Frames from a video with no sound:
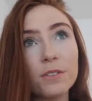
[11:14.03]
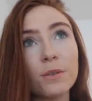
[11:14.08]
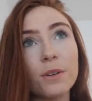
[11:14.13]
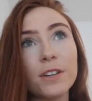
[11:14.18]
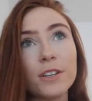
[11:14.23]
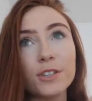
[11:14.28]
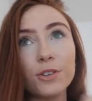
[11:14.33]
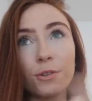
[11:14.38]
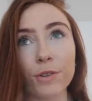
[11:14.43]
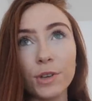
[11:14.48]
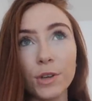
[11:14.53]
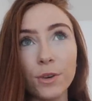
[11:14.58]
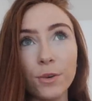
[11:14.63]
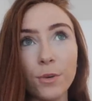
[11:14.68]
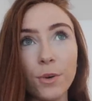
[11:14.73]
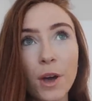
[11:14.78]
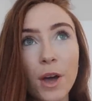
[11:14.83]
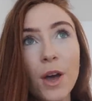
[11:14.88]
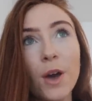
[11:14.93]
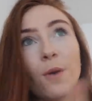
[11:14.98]
so I'll show
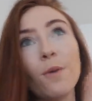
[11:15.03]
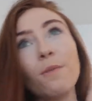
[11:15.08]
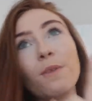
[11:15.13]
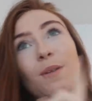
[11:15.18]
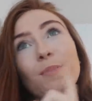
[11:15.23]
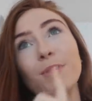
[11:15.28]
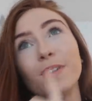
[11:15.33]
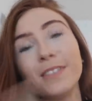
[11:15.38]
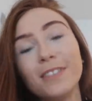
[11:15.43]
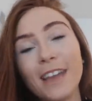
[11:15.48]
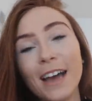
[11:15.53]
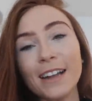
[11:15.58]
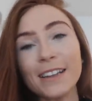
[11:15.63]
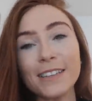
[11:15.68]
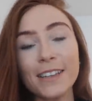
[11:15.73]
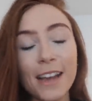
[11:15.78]
you when we put that